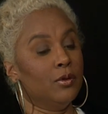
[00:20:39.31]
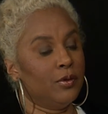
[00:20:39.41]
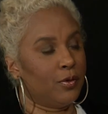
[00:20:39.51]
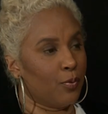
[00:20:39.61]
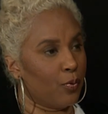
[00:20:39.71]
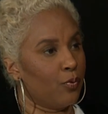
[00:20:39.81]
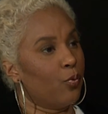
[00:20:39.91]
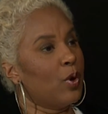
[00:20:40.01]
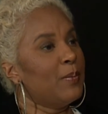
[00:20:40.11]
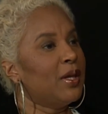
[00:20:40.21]
the
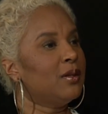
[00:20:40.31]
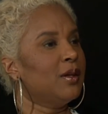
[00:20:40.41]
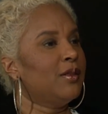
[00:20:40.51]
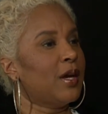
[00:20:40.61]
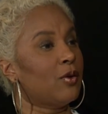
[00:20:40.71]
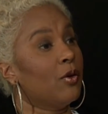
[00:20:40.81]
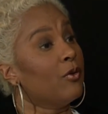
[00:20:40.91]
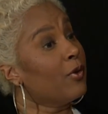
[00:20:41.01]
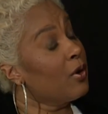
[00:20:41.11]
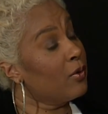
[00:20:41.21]
women that are
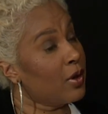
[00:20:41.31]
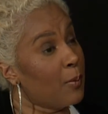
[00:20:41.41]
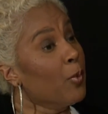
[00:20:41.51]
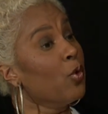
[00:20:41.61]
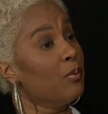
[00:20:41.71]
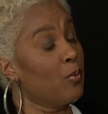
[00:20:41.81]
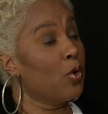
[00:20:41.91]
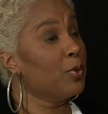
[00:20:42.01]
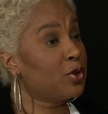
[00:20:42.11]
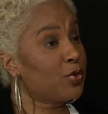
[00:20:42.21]
a more
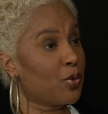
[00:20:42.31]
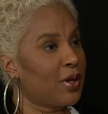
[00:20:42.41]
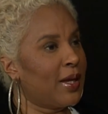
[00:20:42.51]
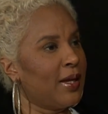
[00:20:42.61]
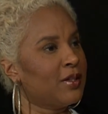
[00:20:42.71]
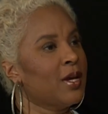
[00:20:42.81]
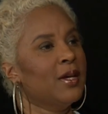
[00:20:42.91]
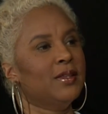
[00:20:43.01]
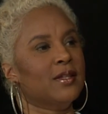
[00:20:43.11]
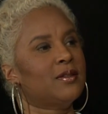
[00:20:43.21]
mature age
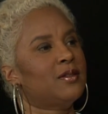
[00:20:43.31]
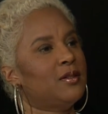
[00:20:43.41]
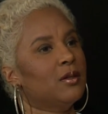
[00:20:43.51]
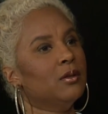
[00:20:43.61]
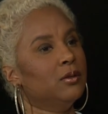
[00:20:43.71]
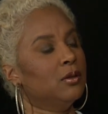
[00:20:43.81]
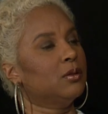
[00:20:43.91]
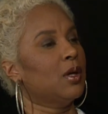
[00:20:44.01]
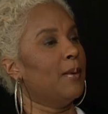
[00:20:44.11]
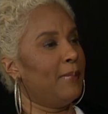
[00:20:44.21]
that still looked
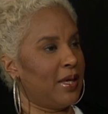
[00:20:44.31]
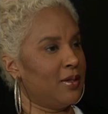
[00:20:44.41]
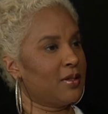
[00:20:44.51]
amazing